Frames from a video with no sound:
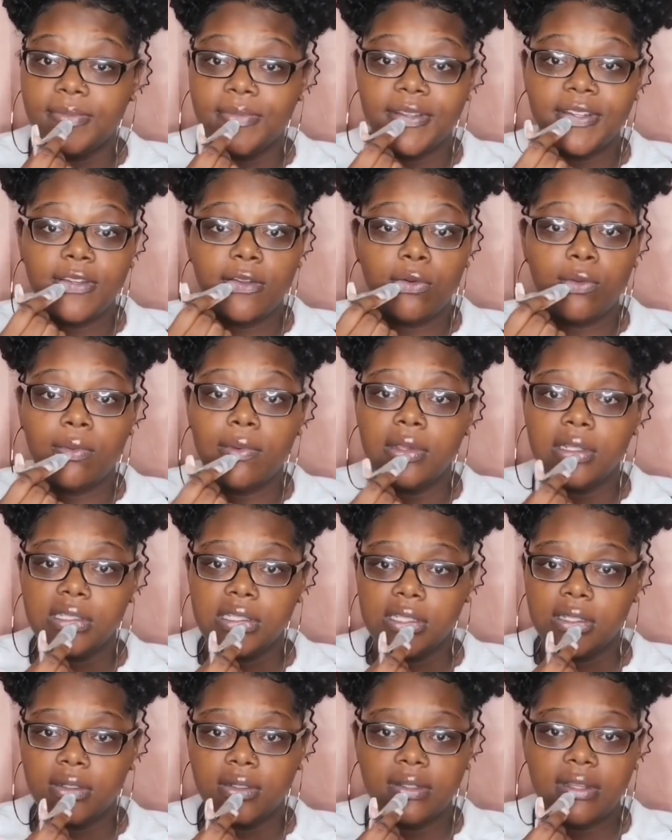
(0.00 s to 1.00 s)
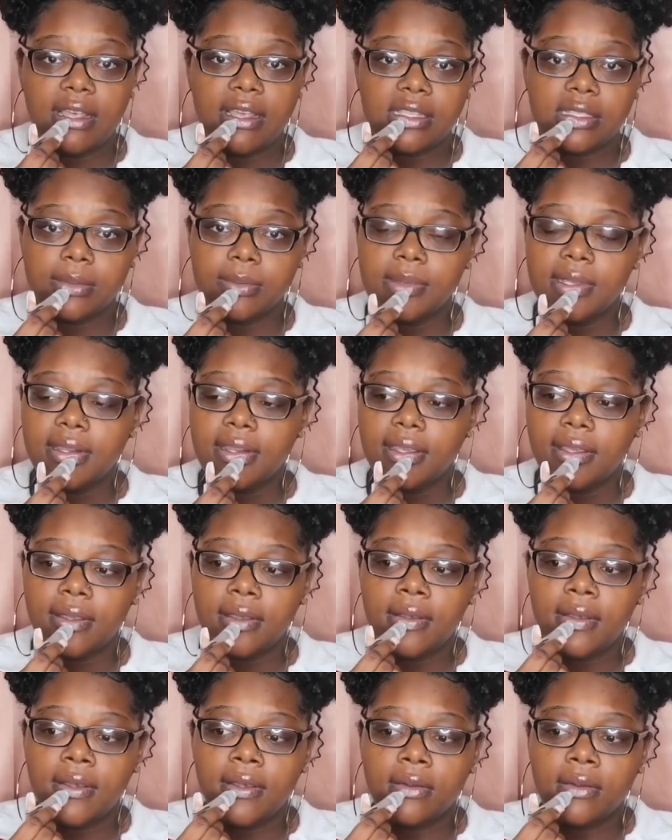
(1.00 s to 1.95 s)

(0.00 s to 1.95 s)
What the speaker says: but don't wait till the last minute